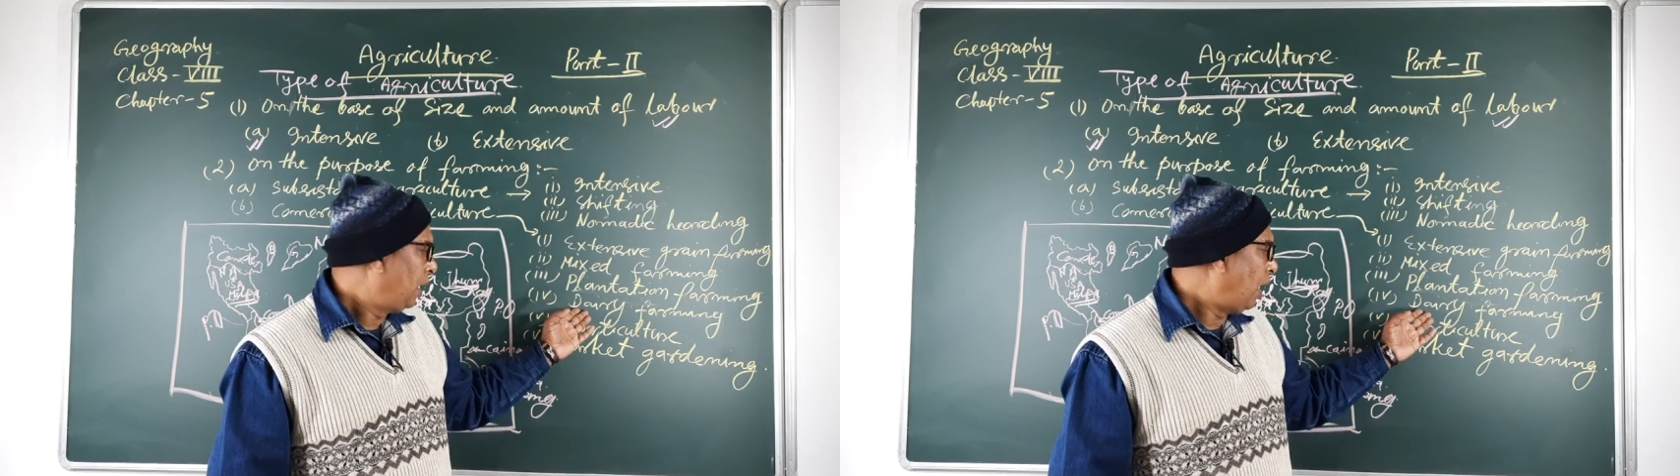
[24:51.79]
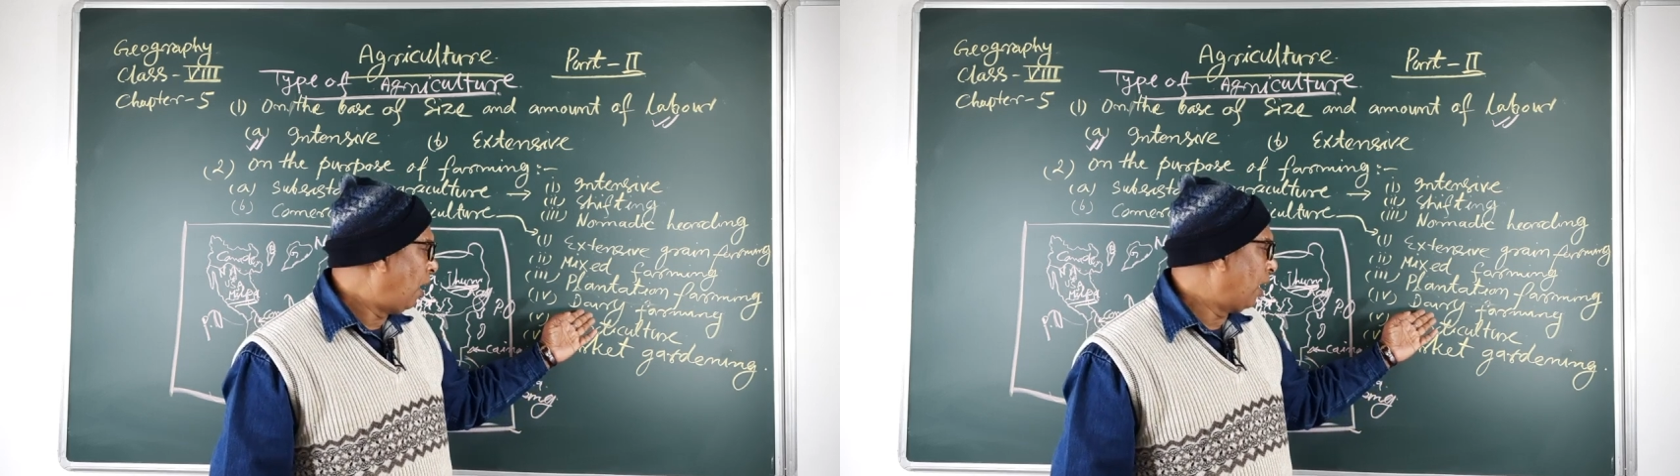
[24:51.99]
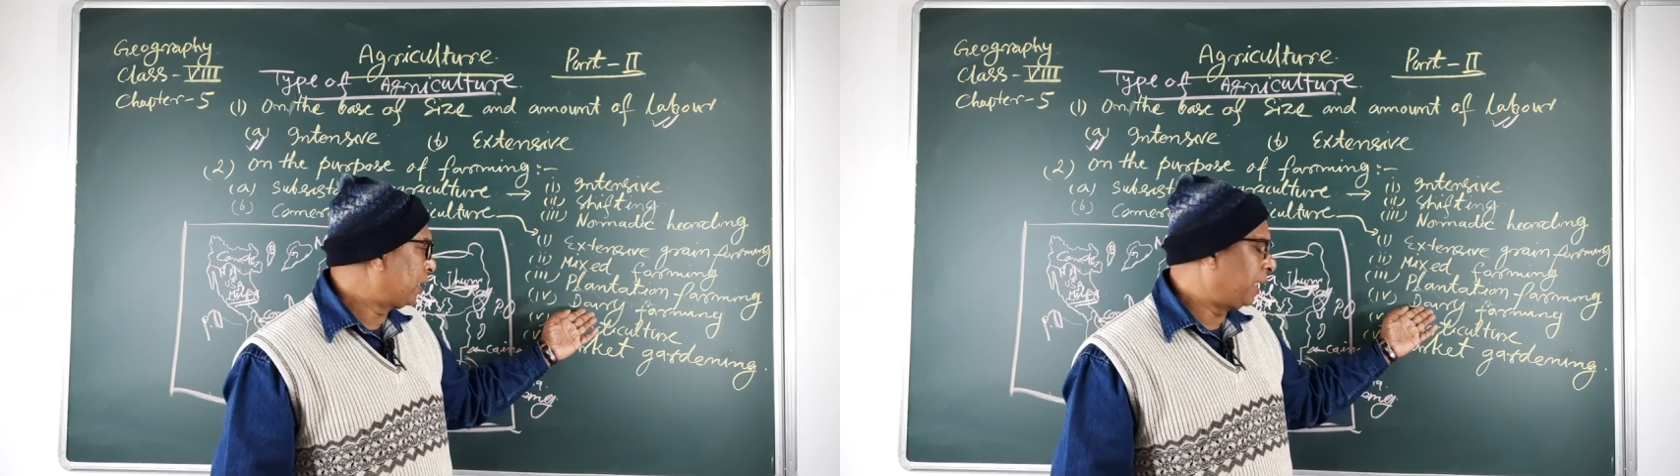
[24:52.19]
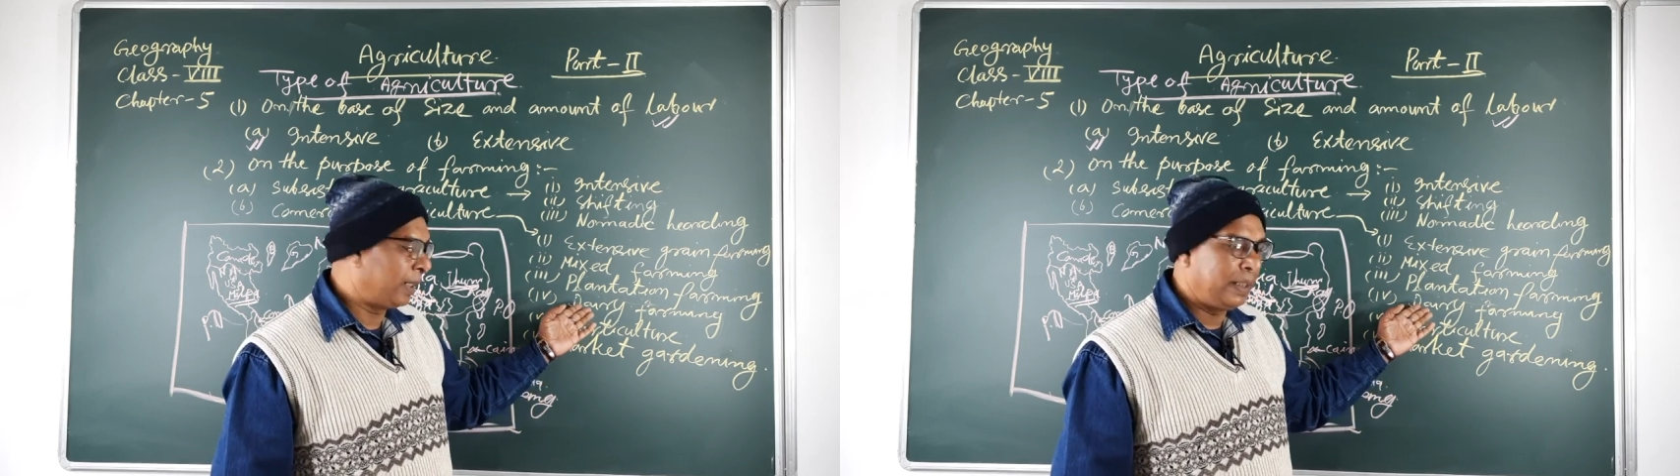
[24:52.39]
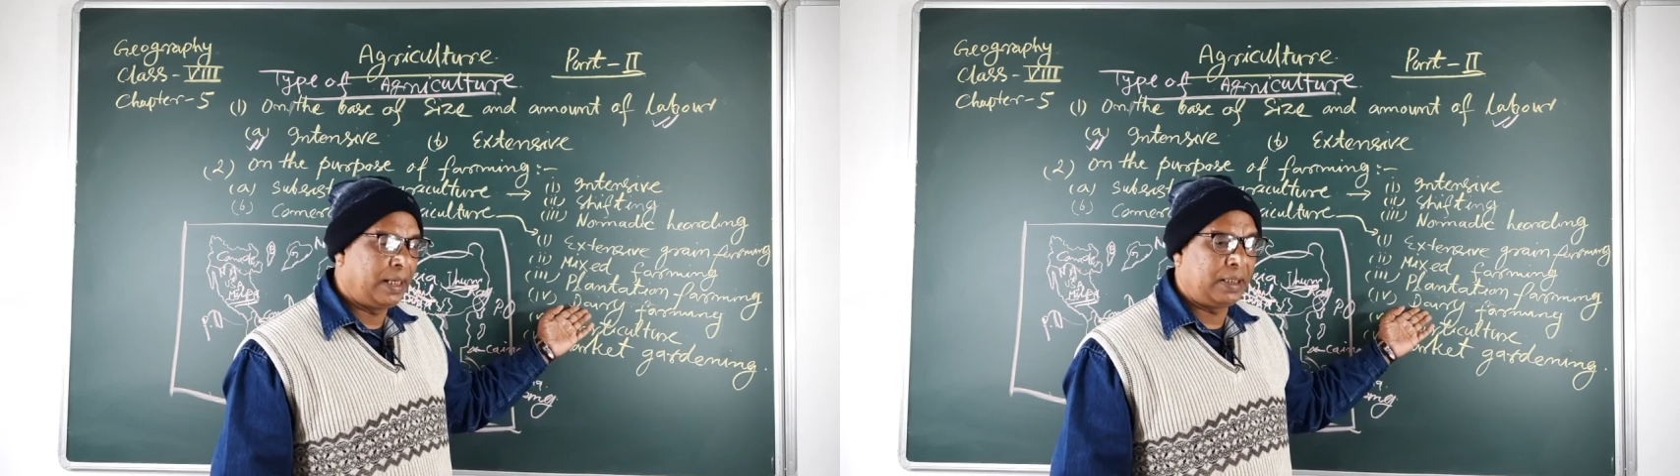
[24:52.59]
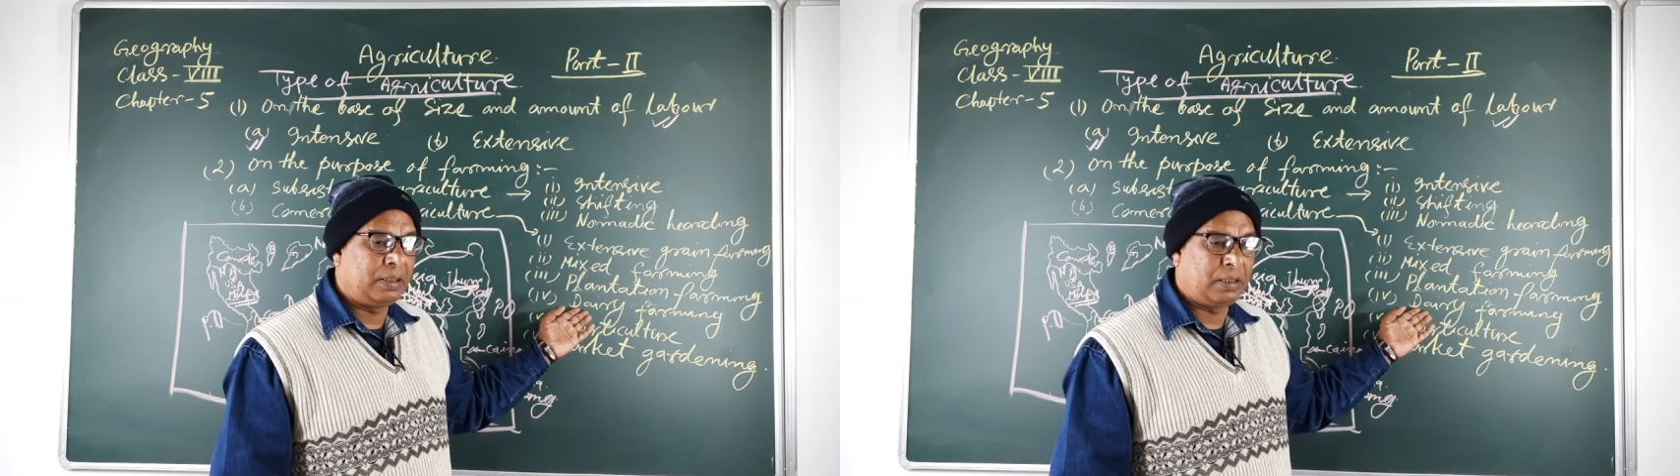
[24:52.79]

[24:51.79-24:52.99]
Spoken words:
or the rearing